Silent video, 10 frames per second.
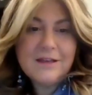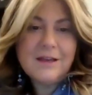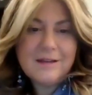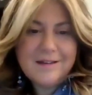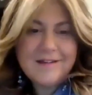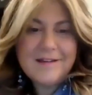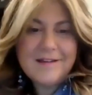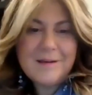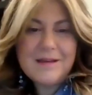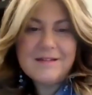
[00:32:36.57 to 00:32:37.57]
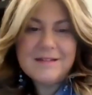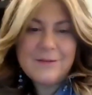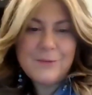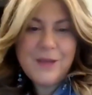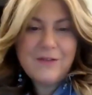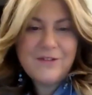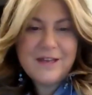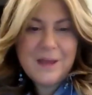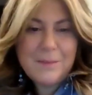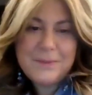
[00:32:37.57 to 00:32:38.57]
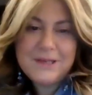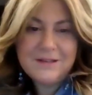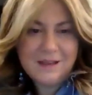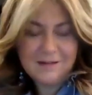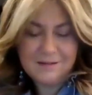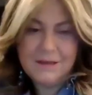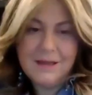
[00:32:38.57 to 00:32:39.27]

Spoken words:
and we are very happy that